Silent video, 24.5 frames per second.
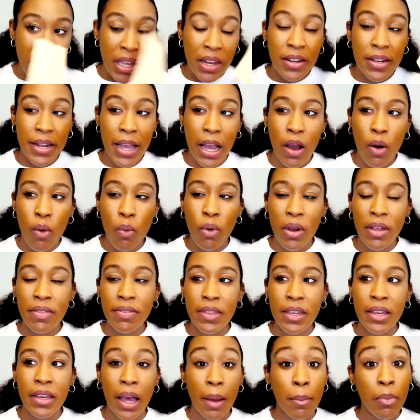Now, one
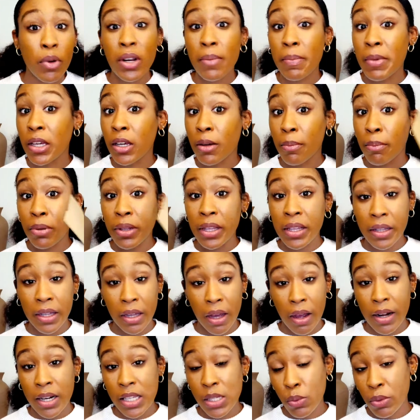thing, I'm gonna be completely
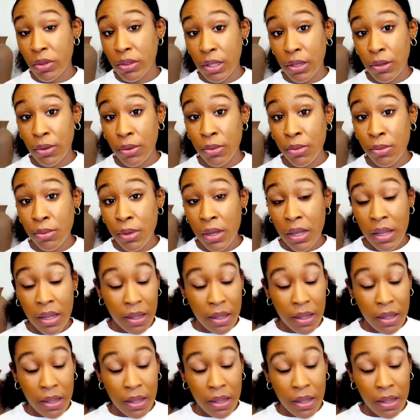honest with you